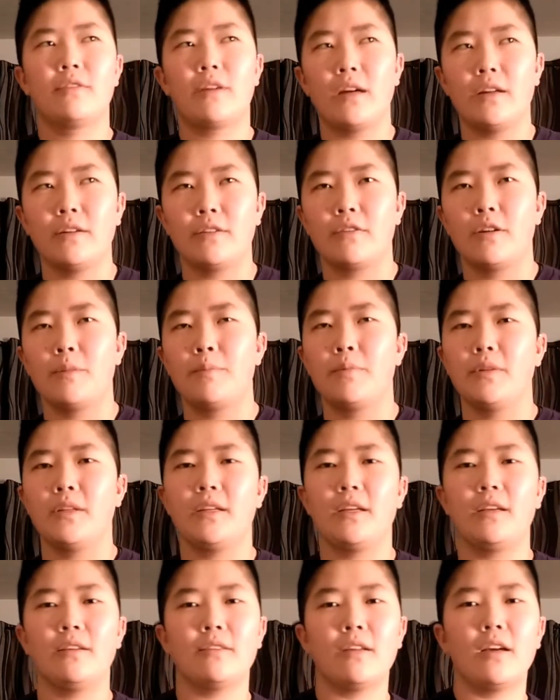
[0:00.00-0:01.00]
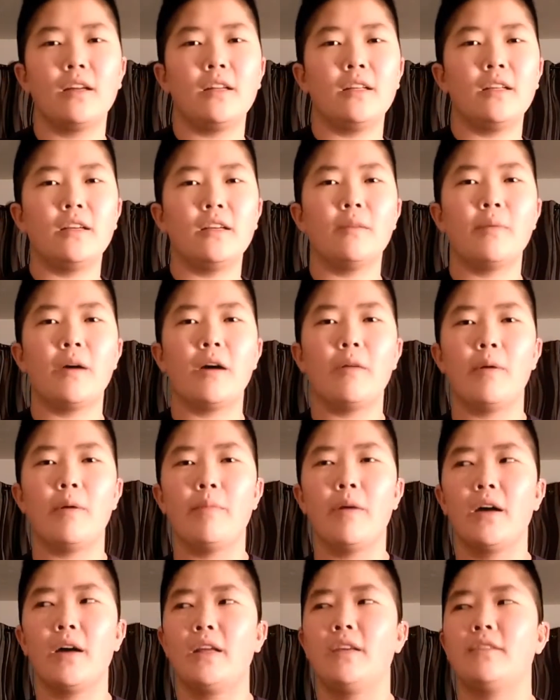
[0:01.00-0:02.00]
kind of crippling anxiety about my
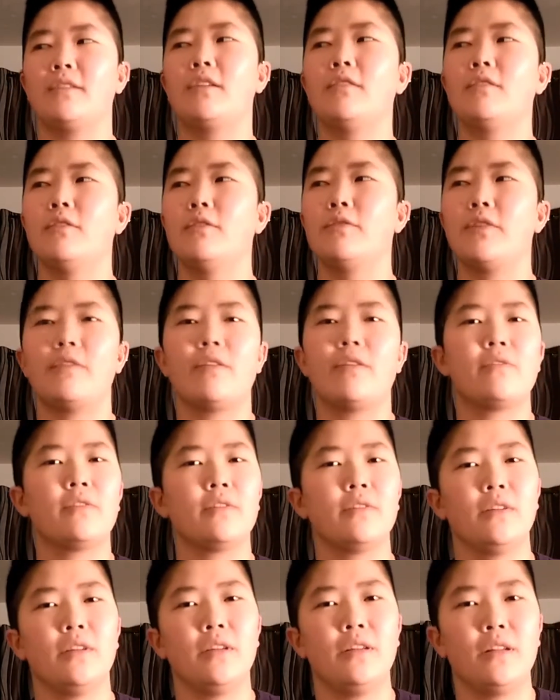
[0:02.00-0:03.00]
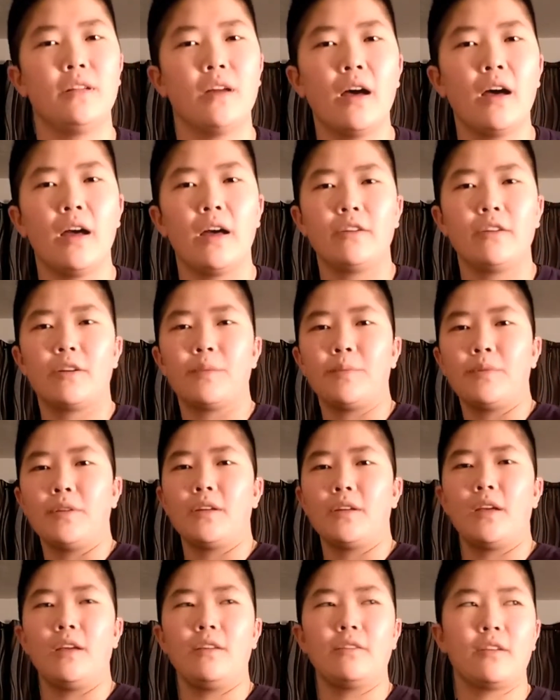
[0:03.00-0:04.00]
body, because I don't know if I've ever really not had
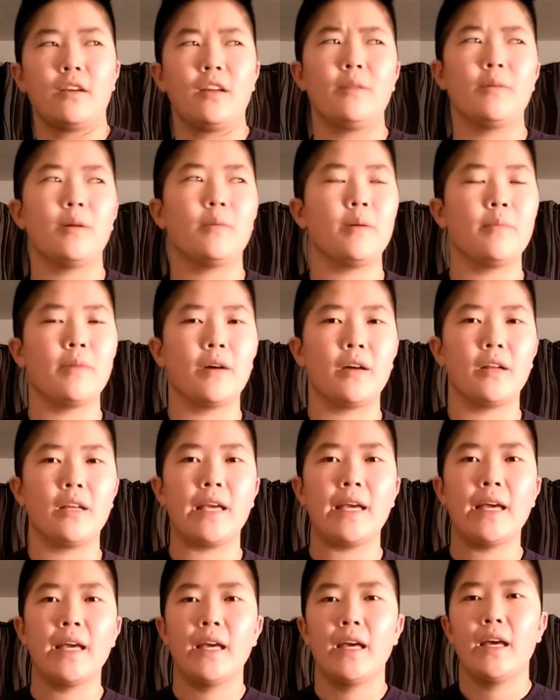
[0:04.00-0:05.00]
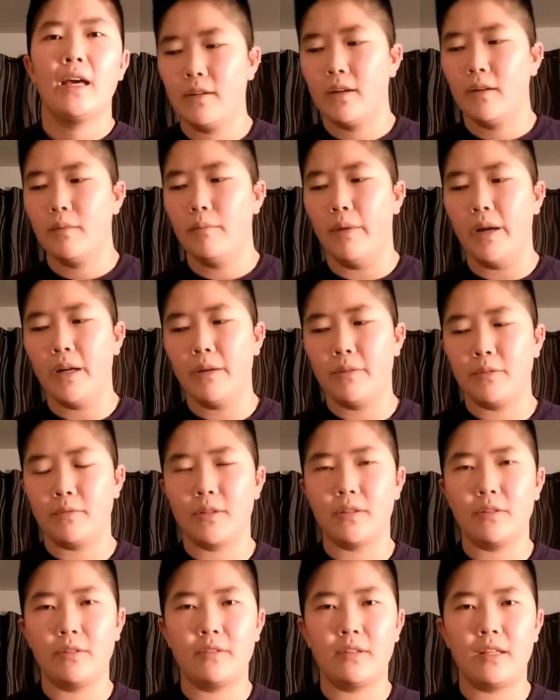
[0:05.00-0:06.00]
crippling anxiety about my body. But it was
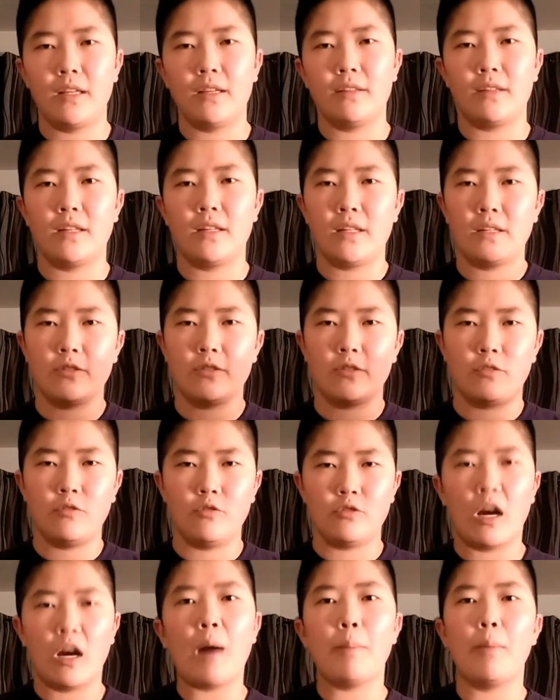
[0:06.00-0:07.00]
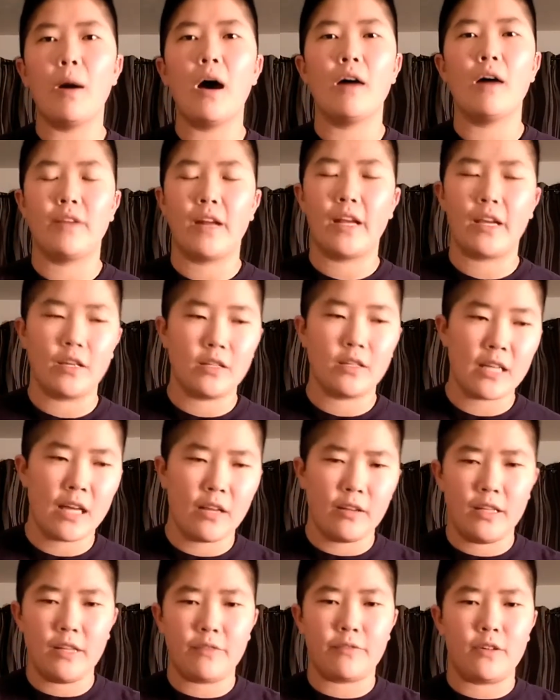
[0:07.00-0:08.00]
one of those things that it didn't just drop off and I could
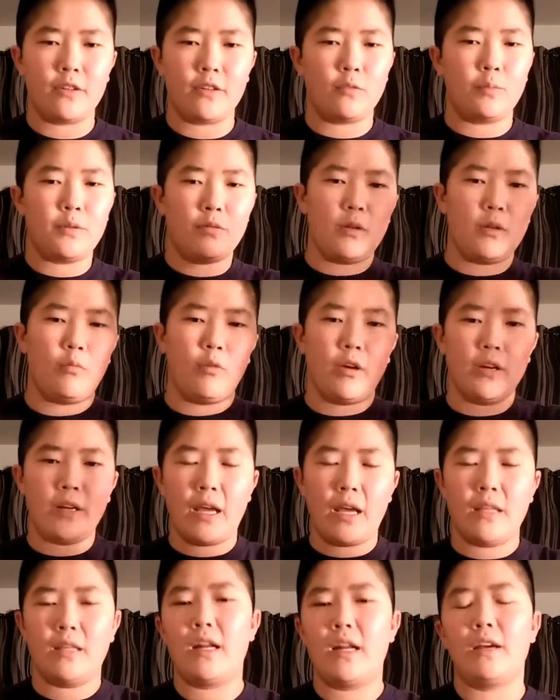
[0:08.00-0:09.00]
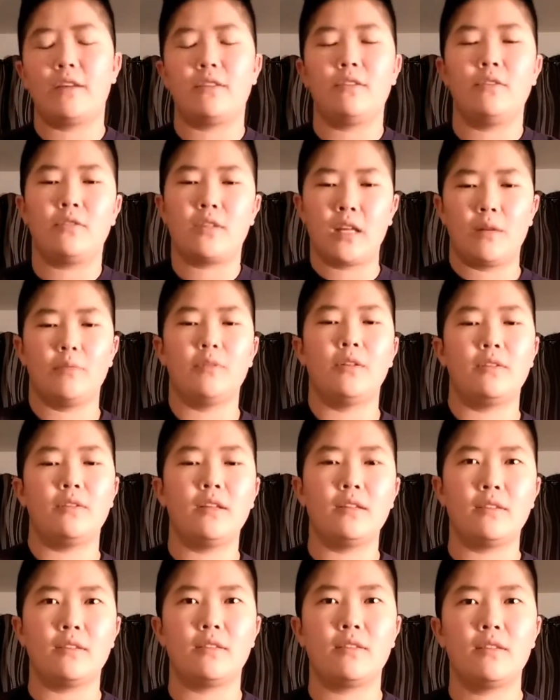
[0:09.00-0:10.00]
tell the difference between one day and the next. It was kind of one of
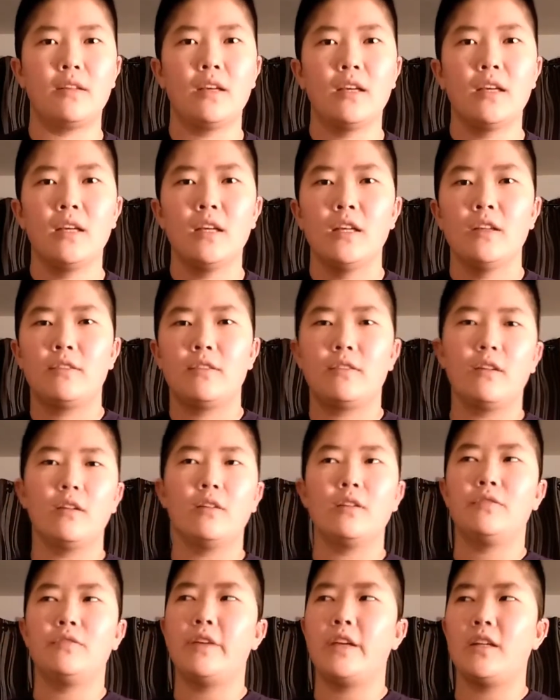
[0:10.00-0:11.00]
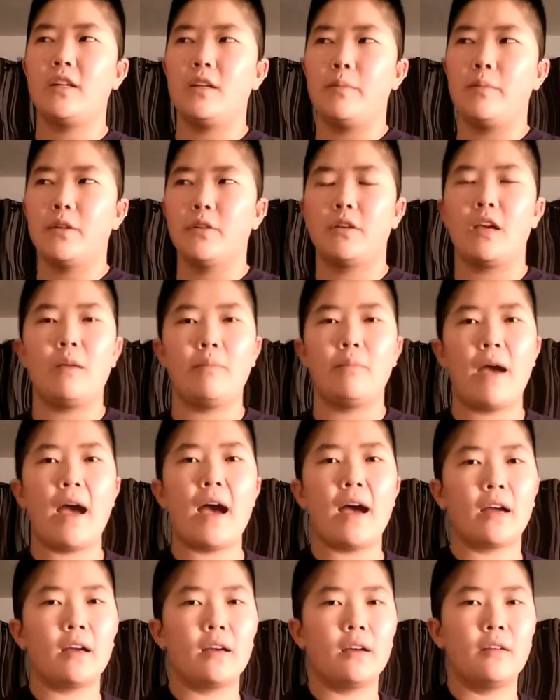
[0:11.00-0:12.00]
those things that's slowly faded, but looking
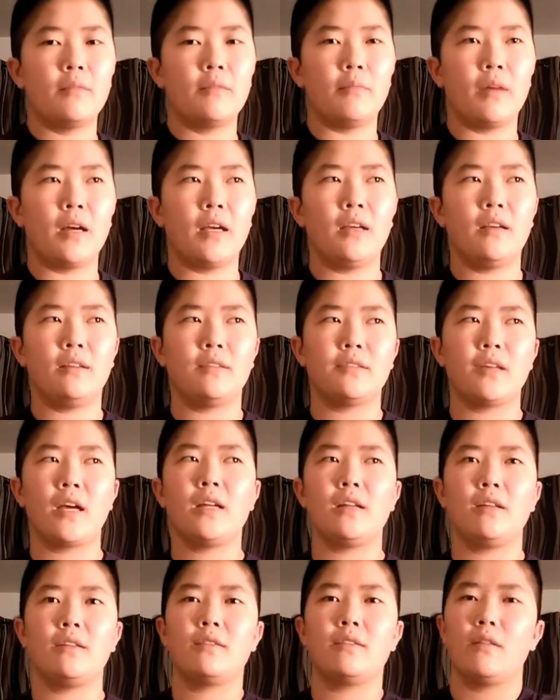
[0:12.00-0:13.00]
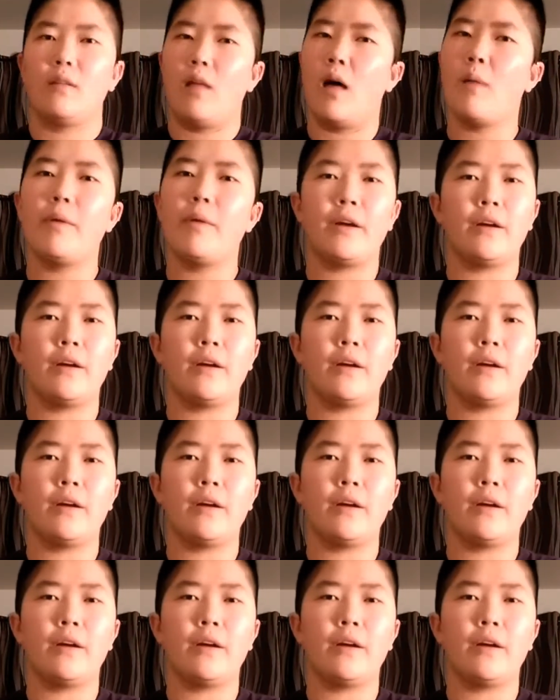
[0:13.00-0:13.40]
back, my anxiety's a lot